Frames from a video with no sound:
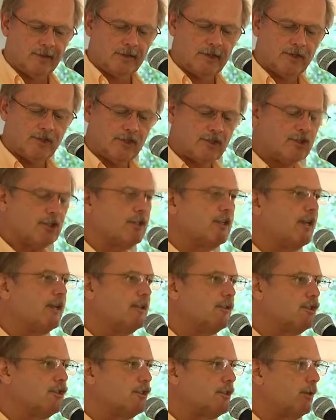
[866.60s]
This is the
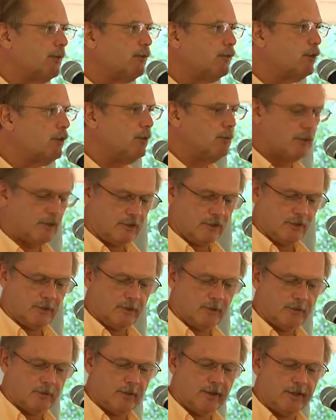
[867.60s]
kind of stuff she
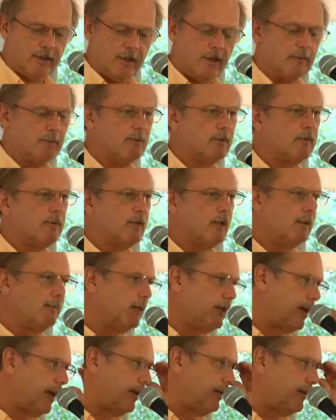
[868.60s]
would bring up. I
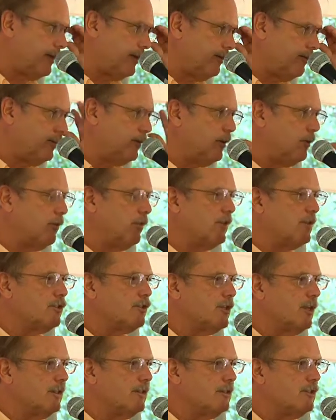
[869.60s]
mean, I didn't even know
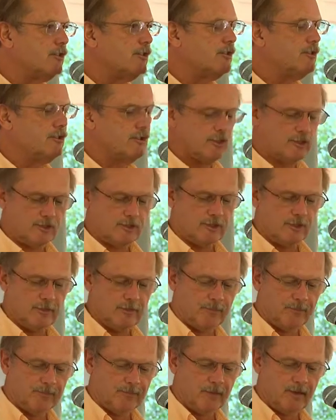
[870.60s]
things like this existed.
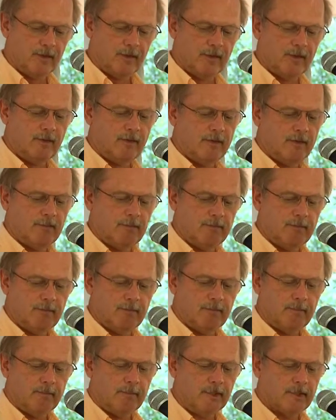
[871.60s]

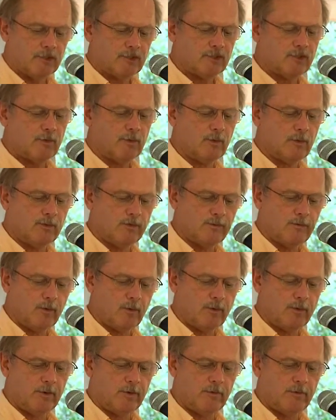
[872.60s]
Minister of
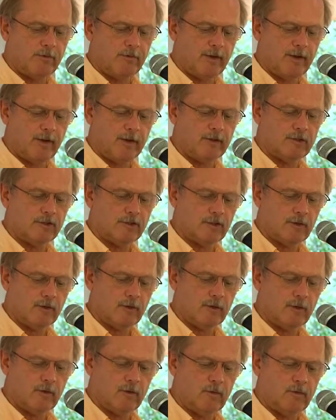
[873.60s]
Foreign Affairs,
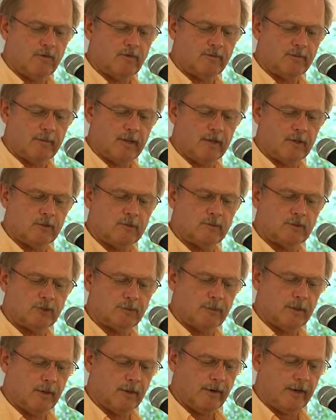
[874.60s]
Earl of
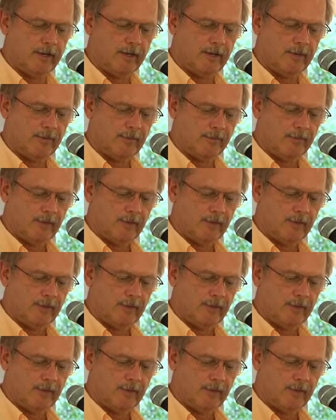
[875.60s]
Malmesbury,